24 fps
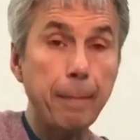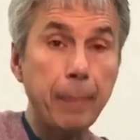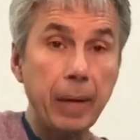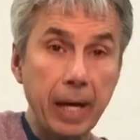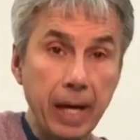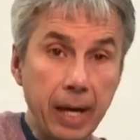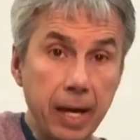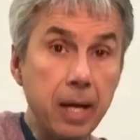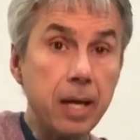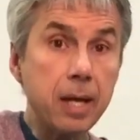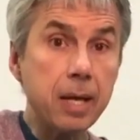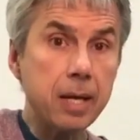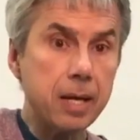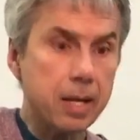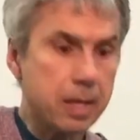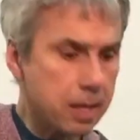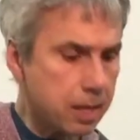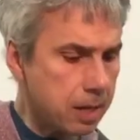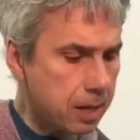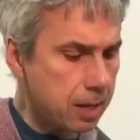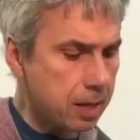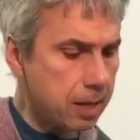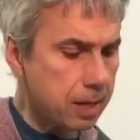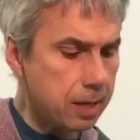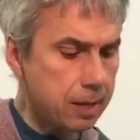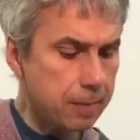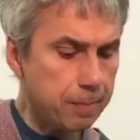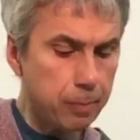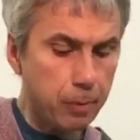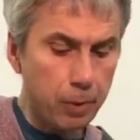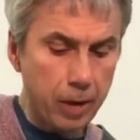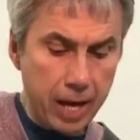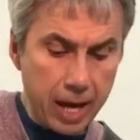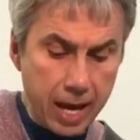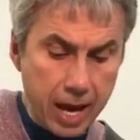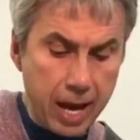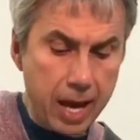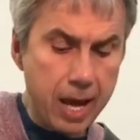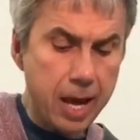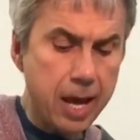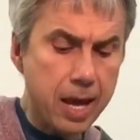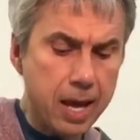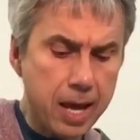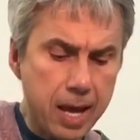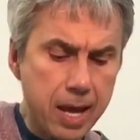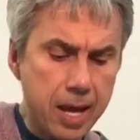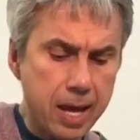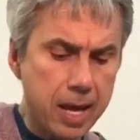pa, pa, pa,
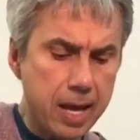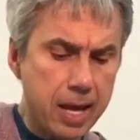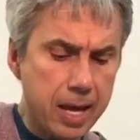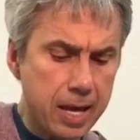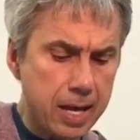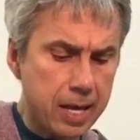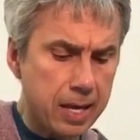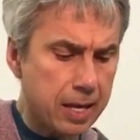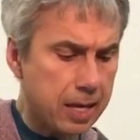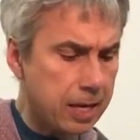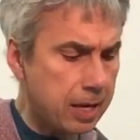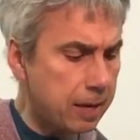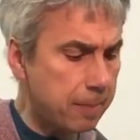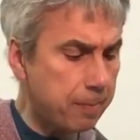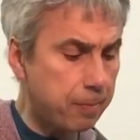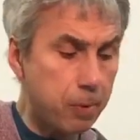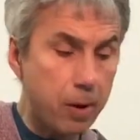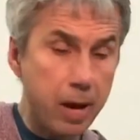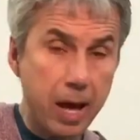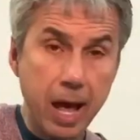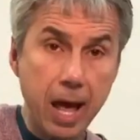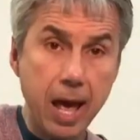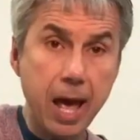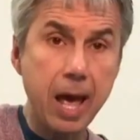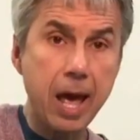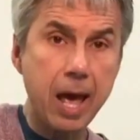pa.